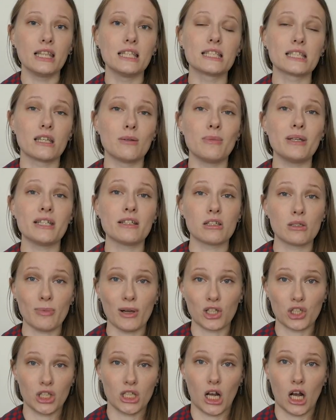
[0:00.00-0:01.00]
This can be
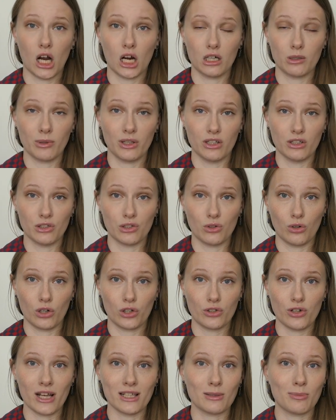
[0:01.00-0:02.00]
especially hard with
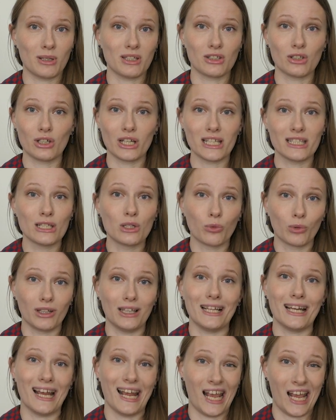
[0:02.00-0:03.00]
historic dress because there isn't
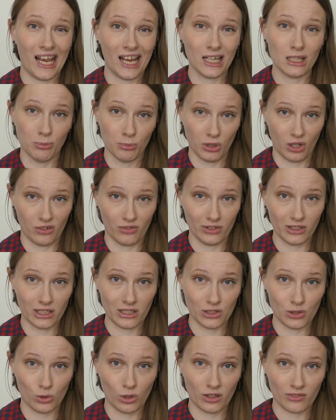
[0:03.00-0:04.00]
really a handbook for
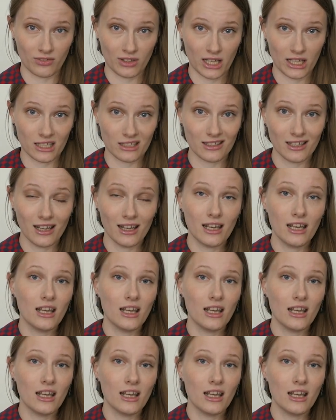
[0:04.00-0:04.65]
these sort of things.